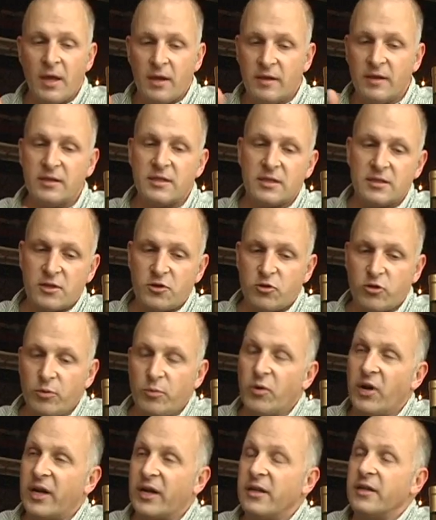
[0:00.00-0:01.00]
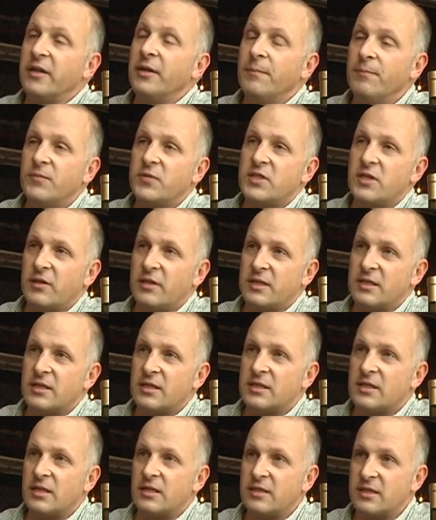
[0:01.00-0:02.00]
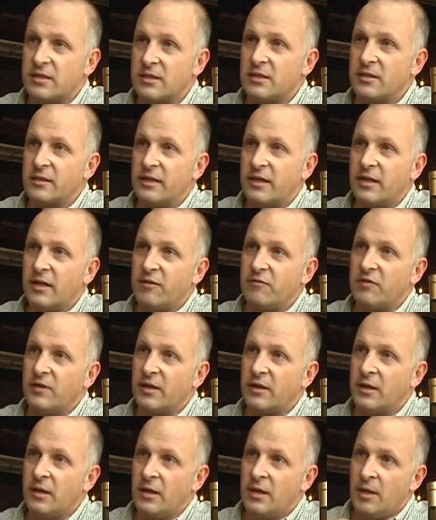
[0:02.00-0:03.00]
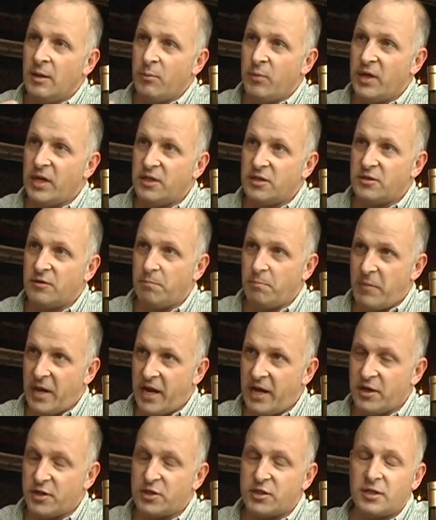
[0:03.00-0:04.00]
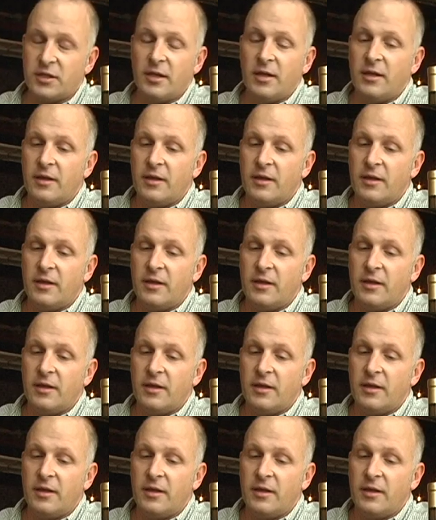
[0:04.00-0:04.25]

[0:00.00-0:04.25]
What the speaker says: This is a true brandy. So this is the distillate of the peach mash,